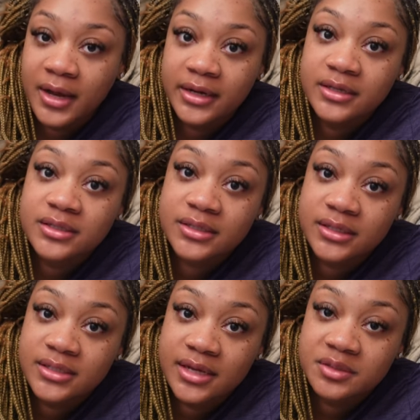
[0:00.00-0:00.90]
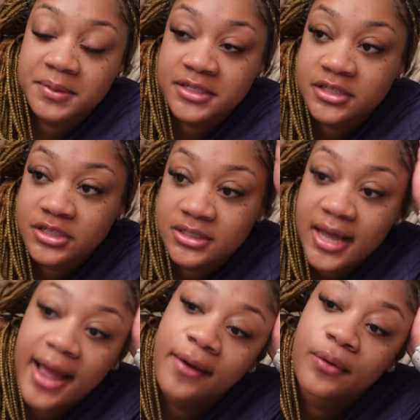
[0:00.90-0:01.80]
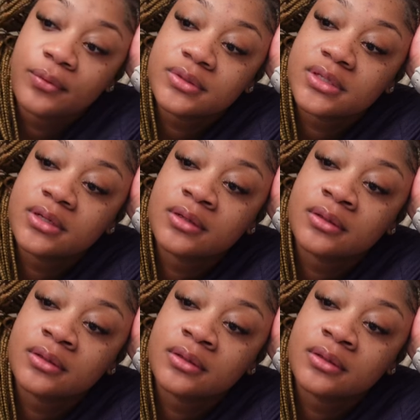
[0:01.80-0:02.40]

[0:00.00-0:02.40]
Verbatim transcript: well I need to send text messages out